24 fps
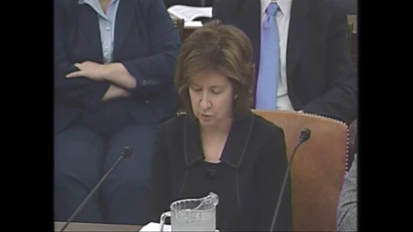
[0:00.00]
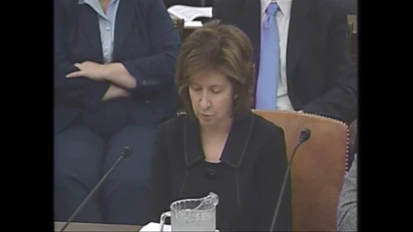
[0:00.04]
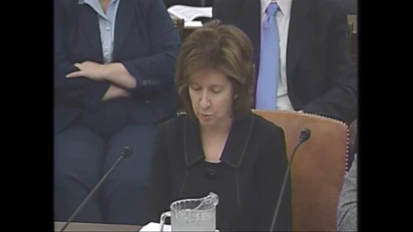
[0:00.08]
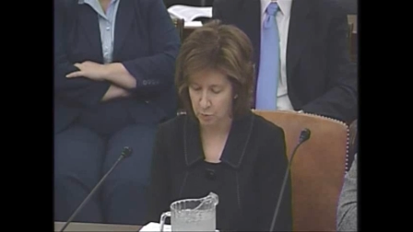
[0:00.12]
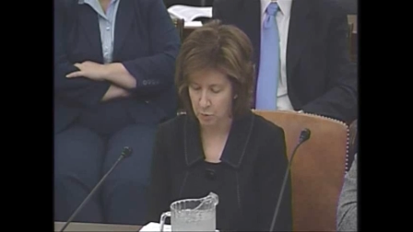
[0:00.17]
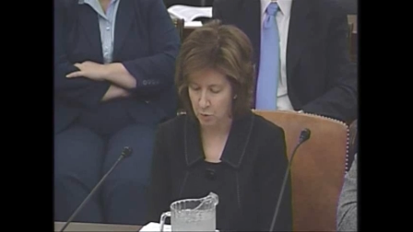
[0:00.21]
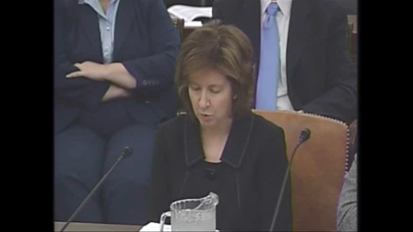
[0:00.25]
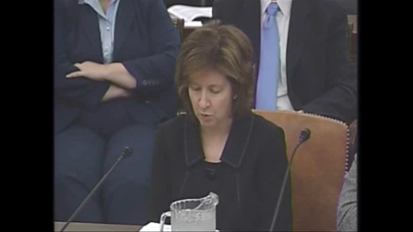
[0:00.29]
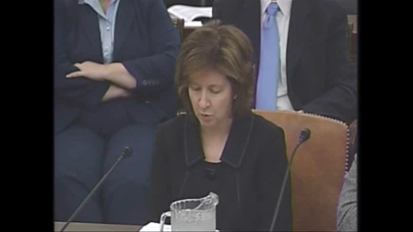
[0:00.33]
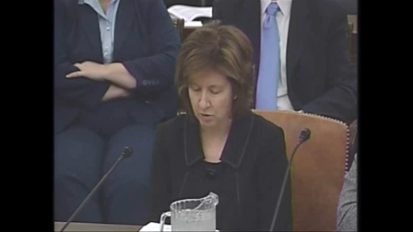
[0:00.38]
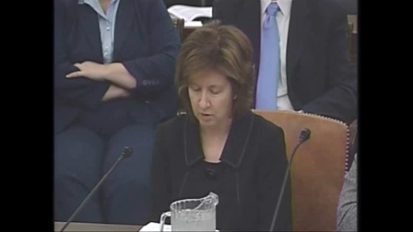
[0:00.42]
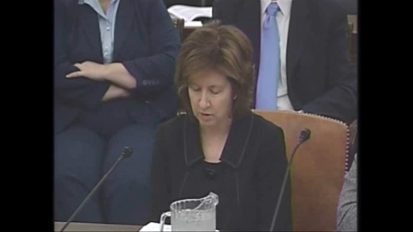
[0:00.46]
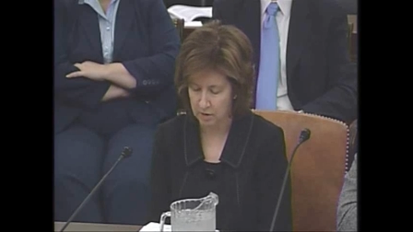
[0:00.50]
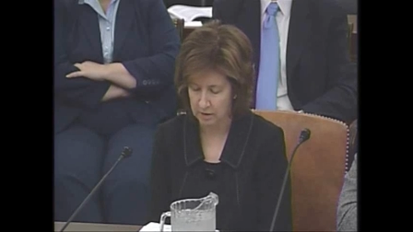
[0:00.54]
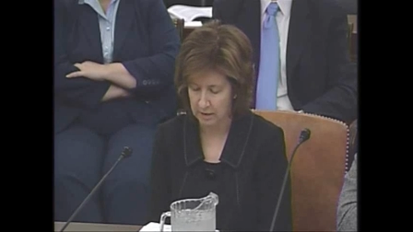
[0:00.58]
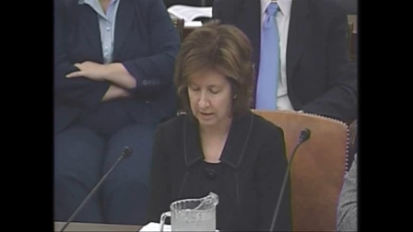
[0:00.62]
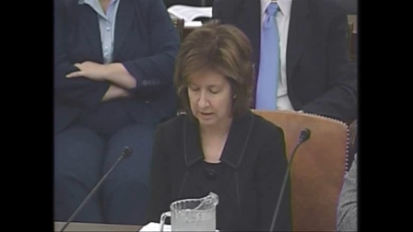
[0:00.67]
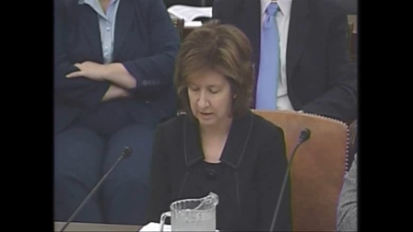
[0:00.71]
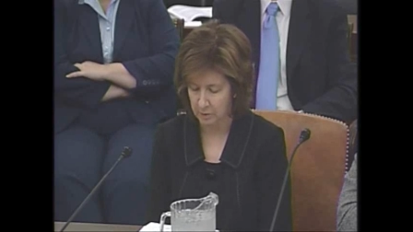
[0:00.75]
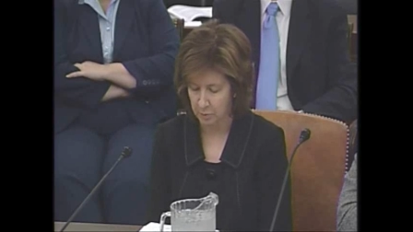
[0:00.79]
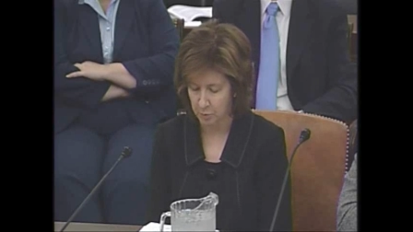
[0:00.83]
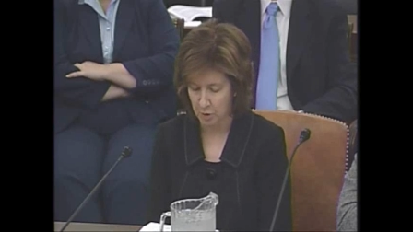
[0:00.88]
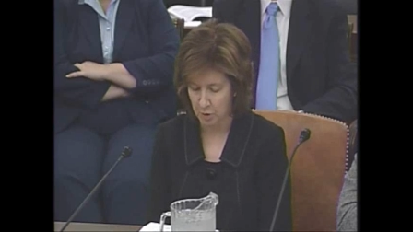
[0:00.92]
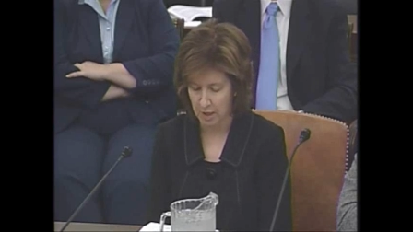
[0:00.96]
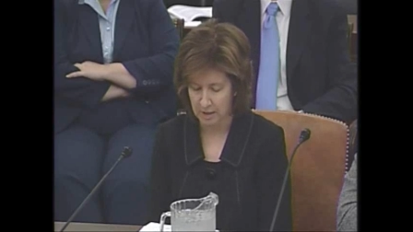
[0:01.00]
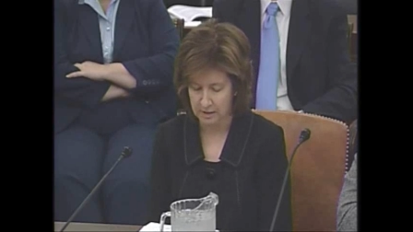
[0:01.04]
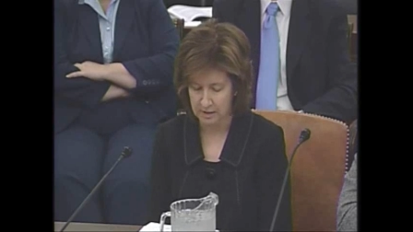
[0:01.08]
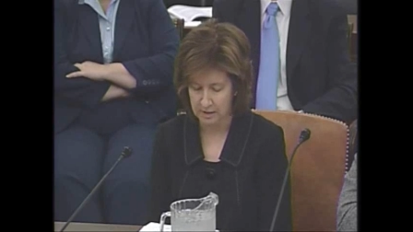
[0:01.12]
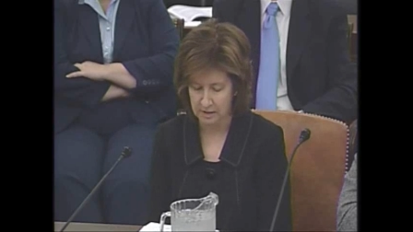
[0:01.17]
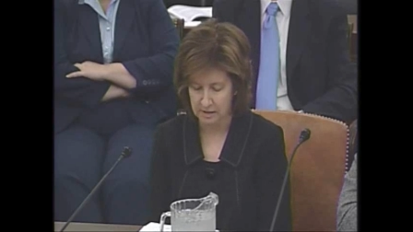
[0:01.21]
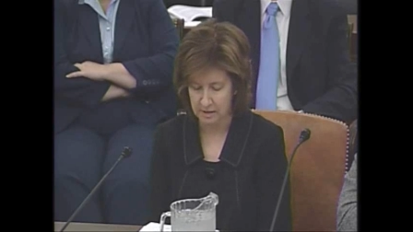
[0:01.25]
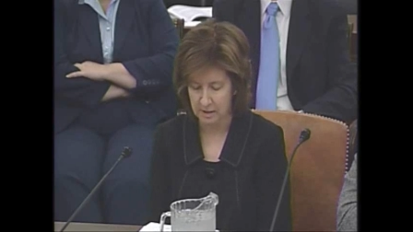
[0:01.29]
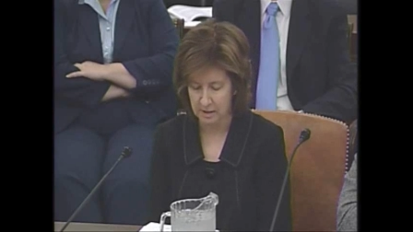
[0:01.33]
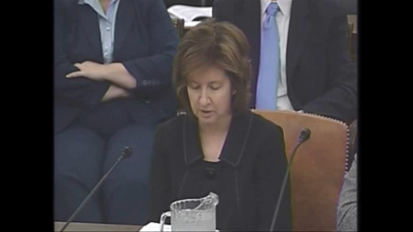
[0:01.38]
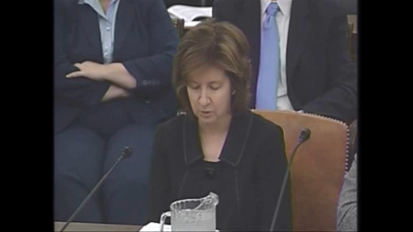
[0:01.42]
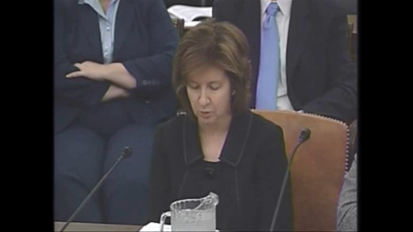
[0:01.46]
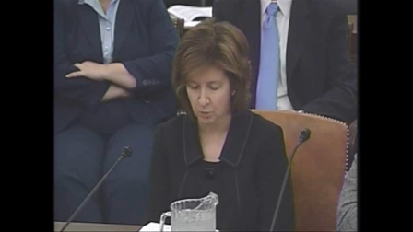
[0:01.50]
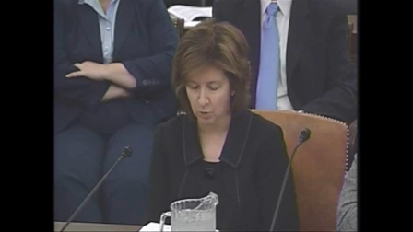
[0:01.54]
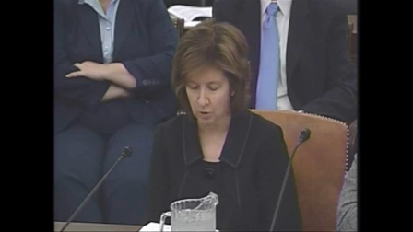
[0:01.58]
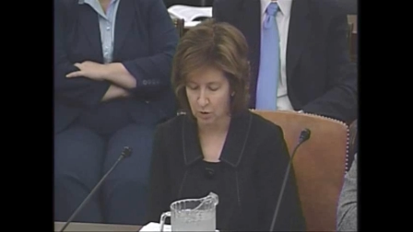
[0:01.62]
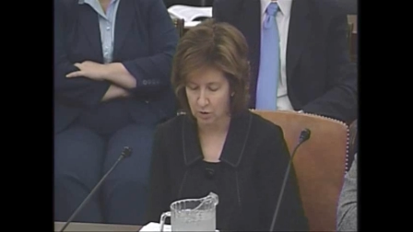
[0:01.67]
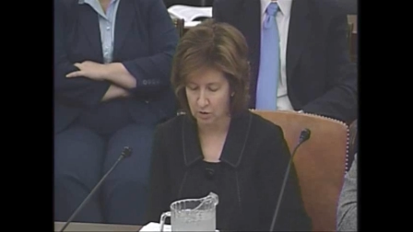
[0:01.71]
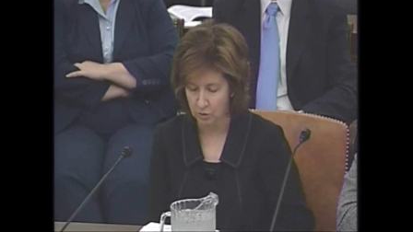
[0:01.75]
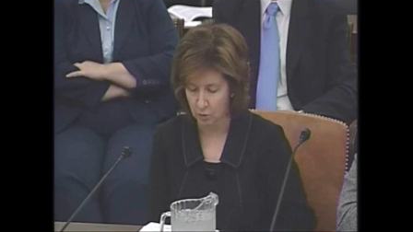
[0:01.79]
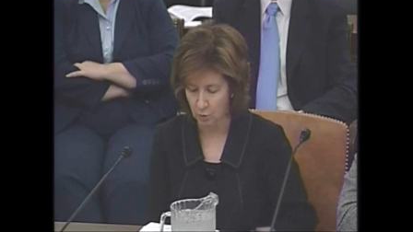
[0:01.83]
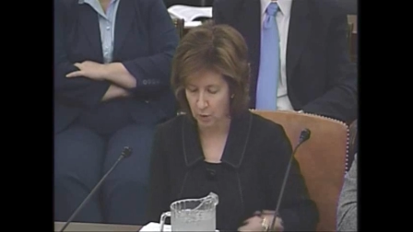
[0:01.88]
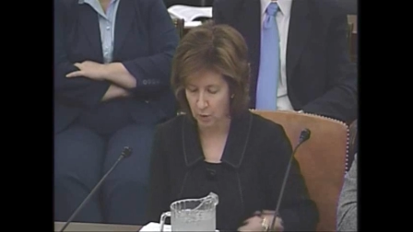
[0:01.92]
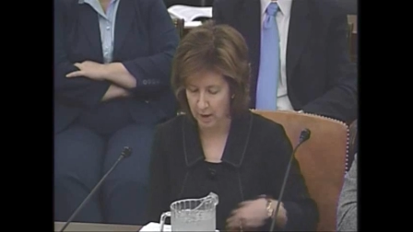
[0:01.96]
report that the process has
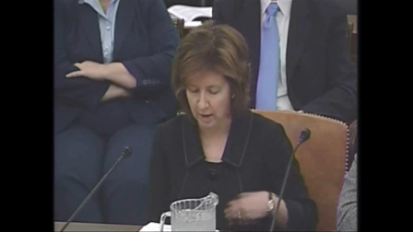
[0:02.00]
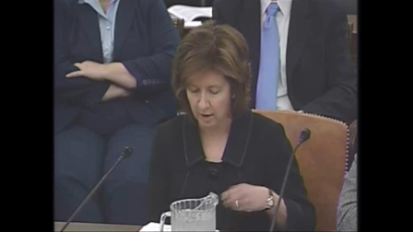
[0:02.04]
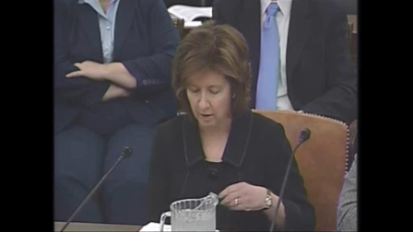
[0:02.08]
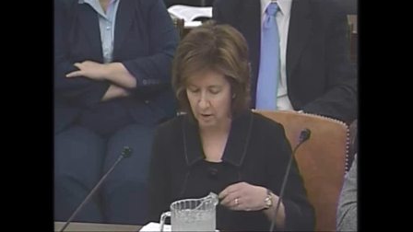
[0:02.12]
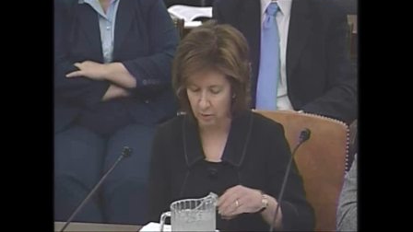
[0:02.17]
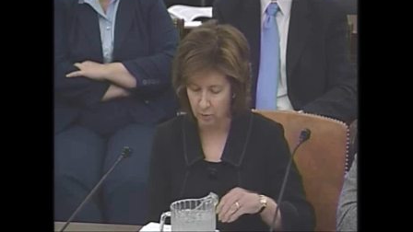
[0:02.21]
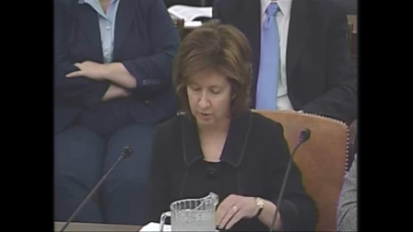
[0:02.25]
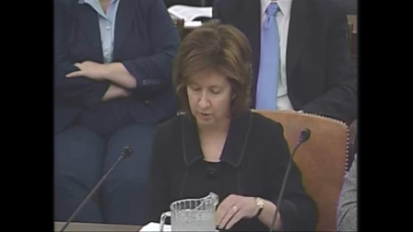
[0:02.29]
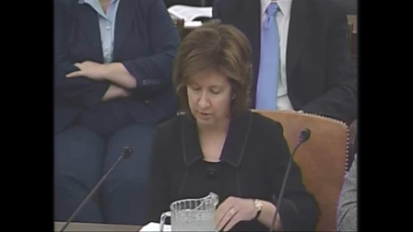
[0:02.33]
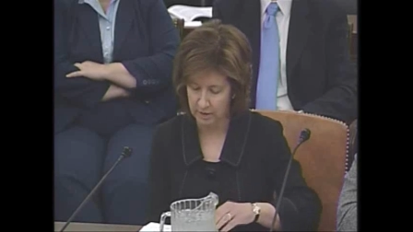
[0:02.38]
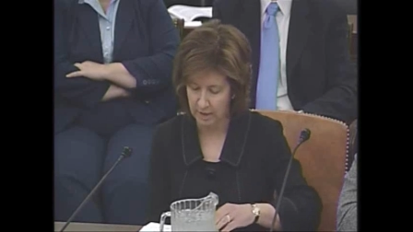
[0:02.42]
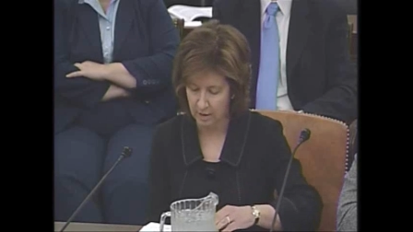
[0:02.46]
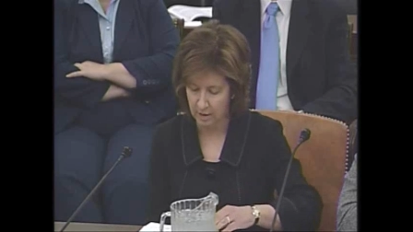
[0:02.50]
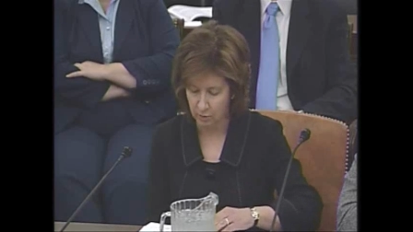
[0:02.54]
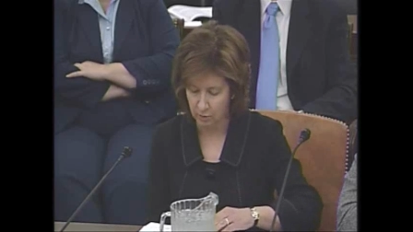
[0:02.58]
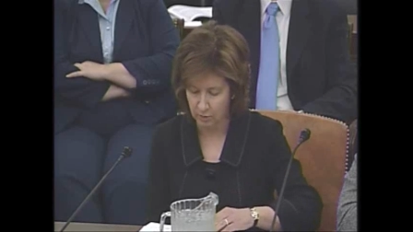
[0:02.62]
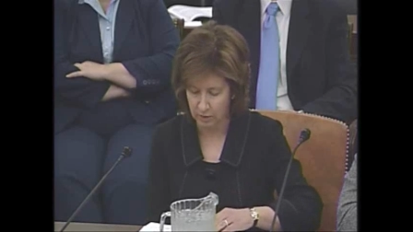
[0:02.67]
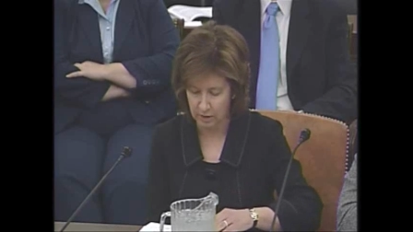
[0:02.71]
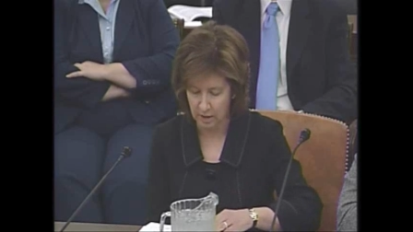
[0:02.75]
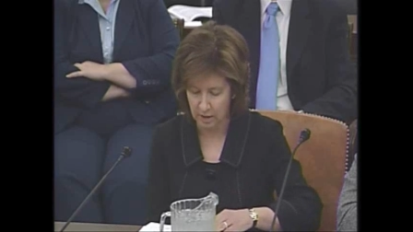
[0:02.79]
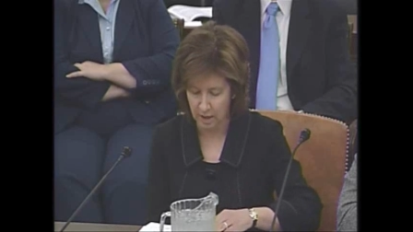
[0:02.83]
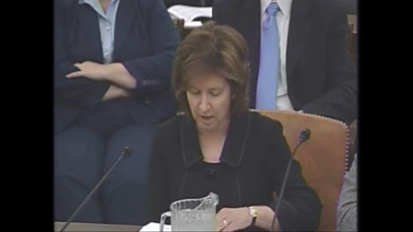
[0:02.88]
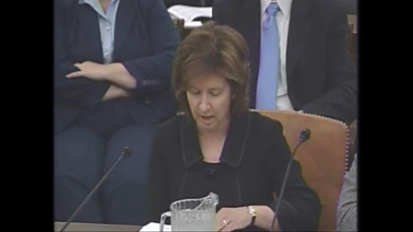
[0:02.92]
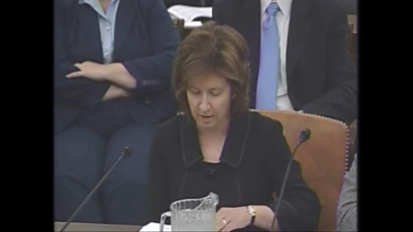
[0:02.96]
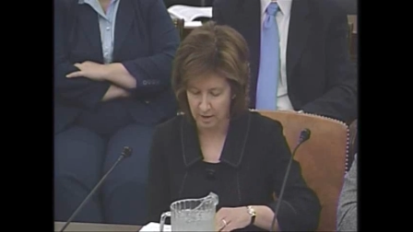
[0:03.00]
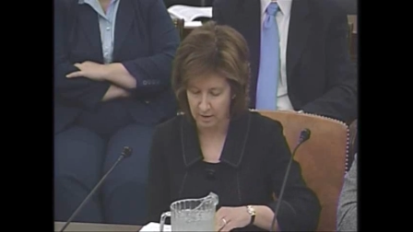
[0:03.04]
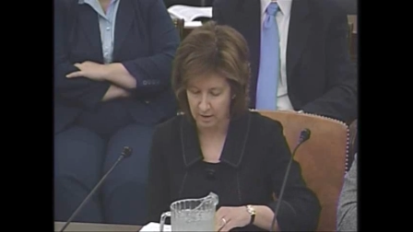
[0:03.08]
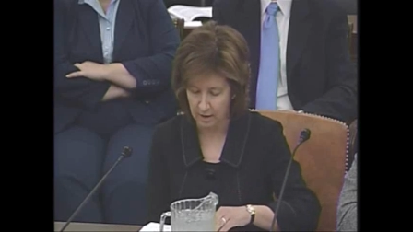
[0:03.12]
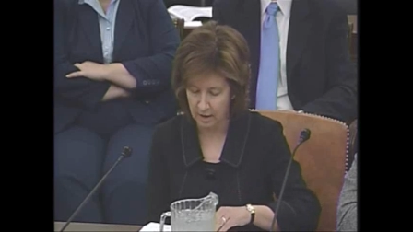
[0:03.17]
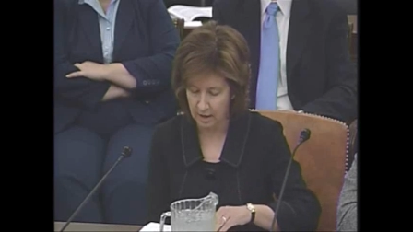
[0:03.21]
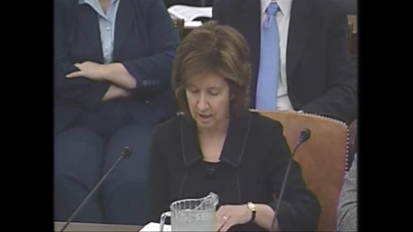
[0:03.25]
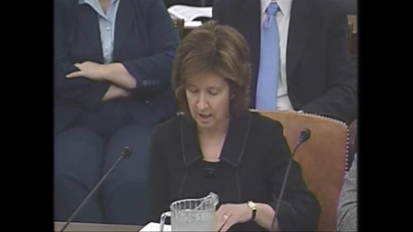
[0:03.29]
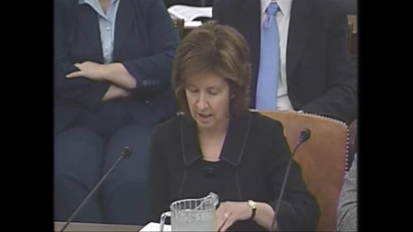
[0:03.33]
worked well without recon.